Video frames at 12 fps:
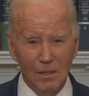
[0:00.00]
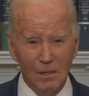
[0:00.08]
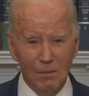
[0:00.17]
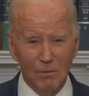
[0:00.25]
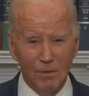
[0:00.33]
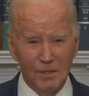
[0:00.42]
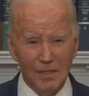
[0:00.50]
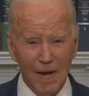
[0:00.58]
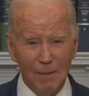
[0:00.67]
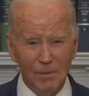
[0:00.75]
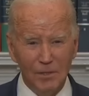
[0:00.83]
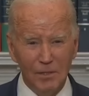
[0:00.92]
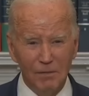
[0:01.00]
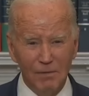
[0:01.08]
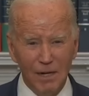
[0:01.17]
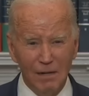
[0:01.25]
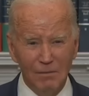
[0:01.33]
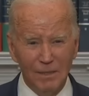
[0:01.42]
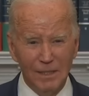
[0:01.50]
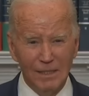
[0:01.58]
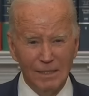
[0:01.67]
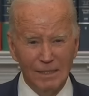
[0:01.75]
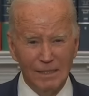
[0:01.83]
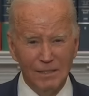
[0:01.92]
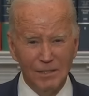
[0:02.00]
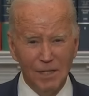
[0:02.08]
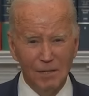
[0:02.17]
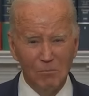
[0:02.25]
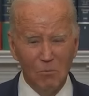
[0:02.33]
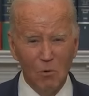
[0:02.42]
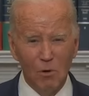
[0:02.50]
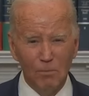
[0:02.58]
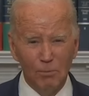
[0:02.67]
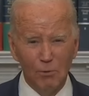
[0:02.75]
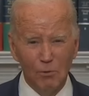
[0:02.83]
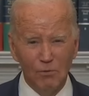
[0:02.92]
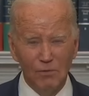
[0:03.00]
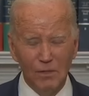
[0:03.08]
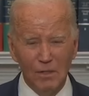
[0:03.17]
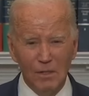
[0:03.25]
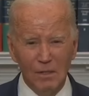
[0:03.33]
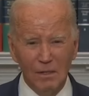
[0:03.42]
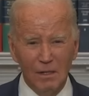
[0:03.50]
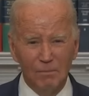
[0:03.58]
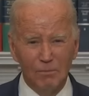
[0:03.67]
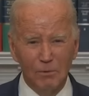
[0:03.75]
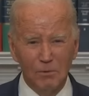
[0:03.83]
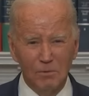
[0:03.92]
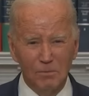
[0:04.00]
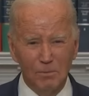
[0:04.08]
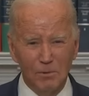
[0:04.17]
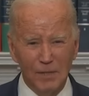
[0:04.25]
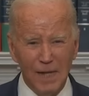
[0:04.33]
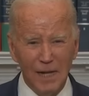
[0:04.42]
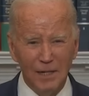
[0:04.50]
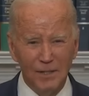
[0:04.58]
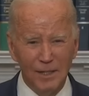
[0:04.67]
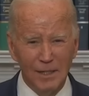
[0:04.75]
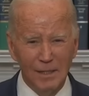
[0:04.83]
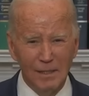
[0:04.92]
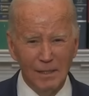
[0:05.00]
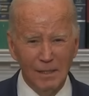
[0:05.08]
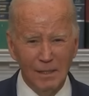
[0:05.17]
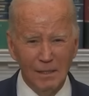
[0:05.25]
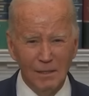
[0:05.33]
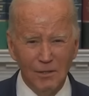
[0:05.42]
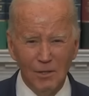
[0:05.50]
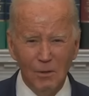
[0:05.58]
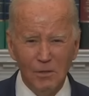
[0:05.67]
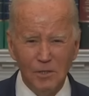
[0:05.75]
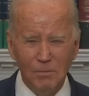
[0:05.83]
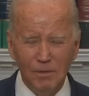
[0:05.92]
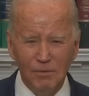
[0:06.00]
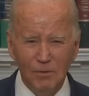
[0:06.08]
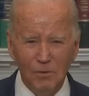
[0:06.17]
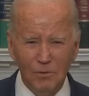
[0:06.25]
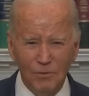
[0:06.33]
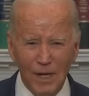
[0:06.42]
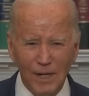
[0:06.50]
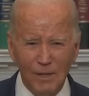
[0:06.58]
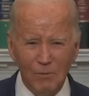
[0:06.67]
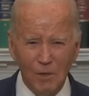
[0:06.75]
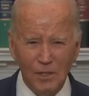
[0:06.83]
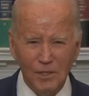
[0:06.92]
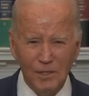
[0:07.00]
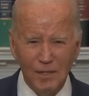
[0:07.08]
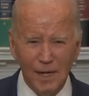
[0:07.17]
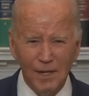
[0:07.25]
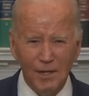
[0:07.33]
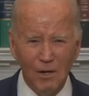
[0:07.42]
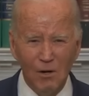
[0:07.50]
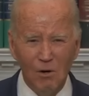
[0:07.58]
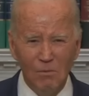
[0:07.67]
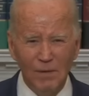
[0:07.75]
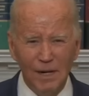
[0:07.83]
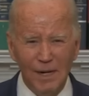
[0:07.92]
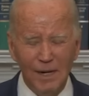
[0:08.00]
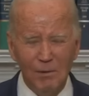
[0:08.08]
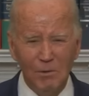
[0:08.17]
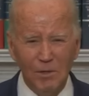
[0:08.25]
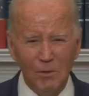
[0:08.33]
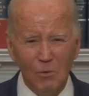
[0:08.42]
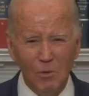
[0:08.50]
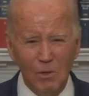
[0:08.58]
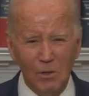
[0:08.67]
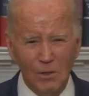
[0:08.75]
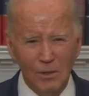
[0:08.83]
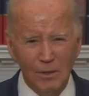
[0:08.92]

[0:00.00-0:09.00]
What has happened to Navalny is yet more proof of Putin's brutality. No one should be fooled, not in Russia, not at home, not anywhere in the world.